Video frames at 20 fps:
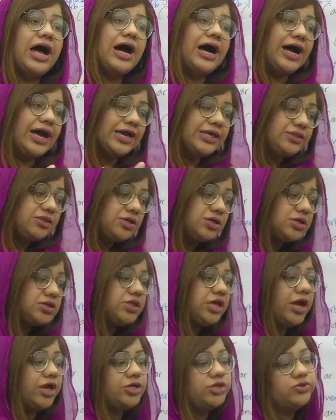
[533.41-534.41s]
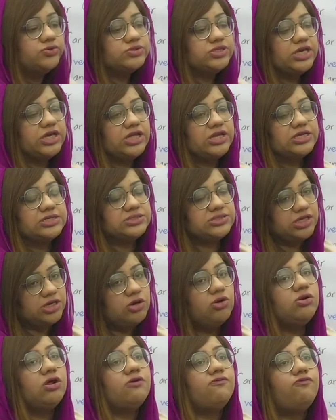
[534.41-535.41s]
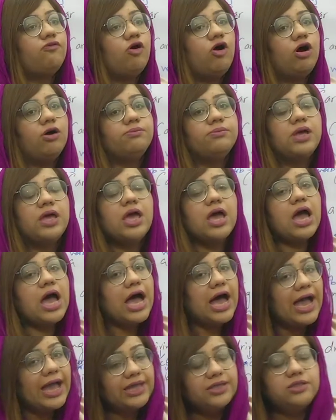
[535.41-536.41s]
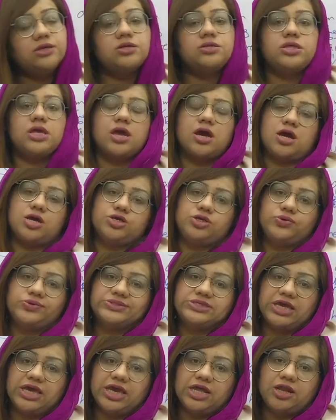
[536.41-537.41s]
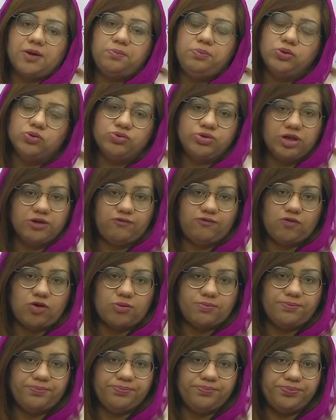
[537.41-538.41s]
Either they are using in a singular form, either they are using in a plural form.